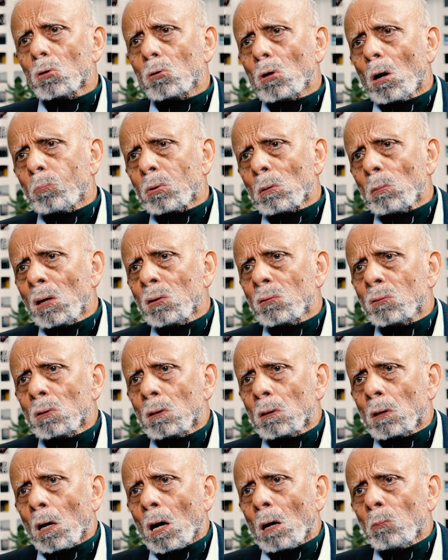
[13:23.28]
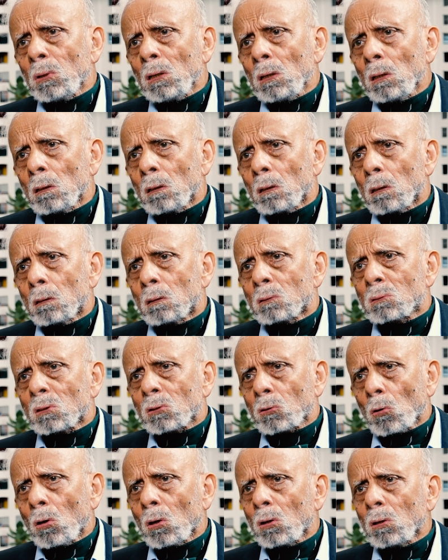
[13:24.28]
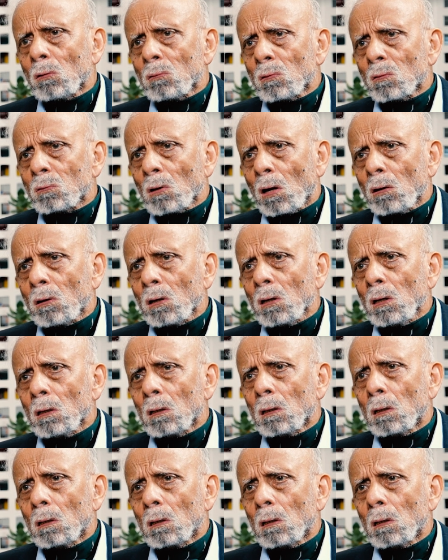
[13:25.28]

to compromise the army, security of this country?